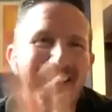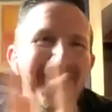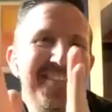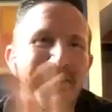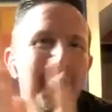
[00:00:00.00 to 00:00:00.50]

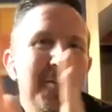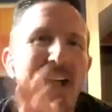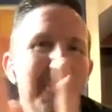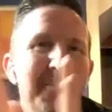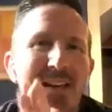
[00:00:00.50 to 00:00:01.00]
Yes, I'm
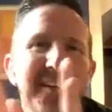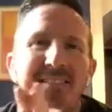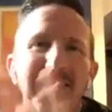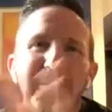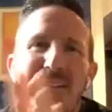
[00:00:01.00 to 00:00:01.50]
clapping
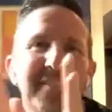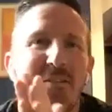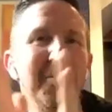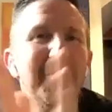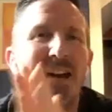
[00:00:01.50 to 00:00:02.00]
because you look
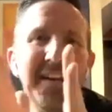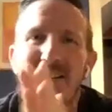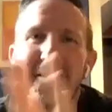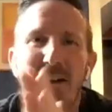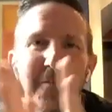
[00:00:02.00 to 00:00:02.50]
so great.
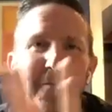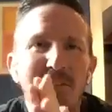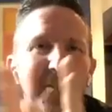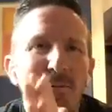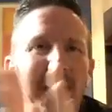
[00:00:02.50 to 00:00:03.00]
You're here
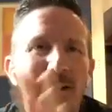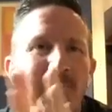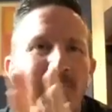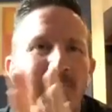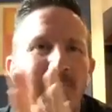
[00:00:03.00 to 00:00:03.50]
for 3.
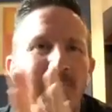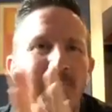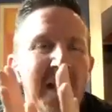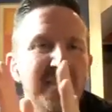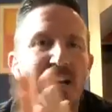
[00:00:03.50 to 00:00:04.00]

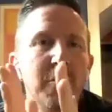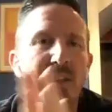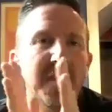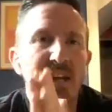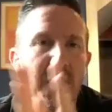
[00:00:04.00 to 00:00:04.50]
Stick
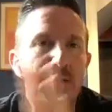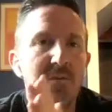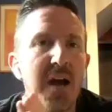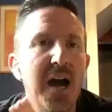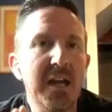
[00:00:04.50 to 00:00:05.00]
with it.
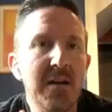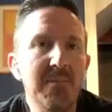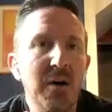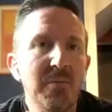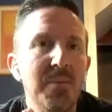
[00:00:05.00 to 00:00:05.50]
You've got
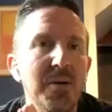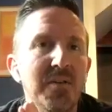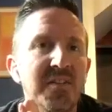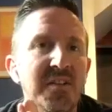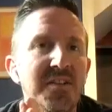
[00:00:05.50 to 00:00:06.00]
it. Mountain
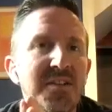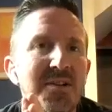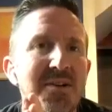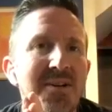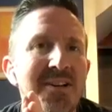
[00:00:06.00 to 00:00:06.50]
pose in
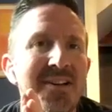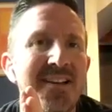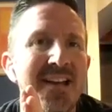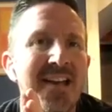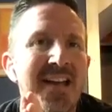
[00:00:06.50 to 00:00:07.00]
2.
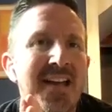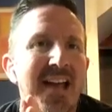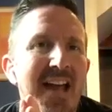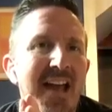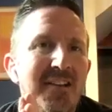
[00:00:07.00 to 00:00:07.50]

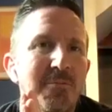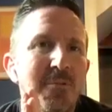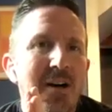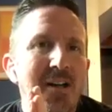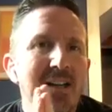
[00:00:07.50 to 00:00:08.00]

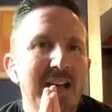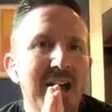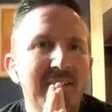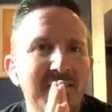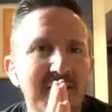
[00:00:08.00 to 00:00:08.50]
And 1.
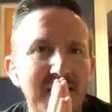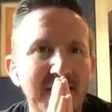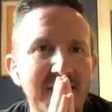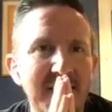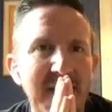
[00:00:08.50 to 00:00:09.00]
Yes,
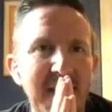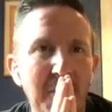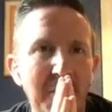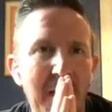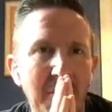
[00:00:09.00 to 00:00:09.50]
Liz.
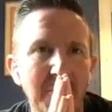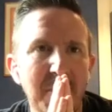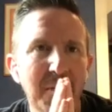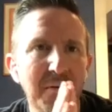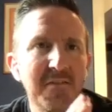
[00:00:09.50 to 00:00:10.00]
Inhale,
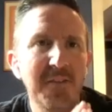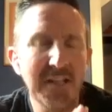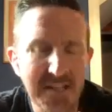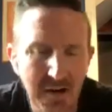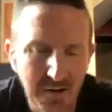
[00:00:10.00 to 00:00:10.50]
mountain pose.
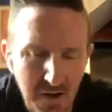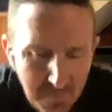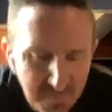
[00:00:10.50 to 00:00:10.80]
Feet down,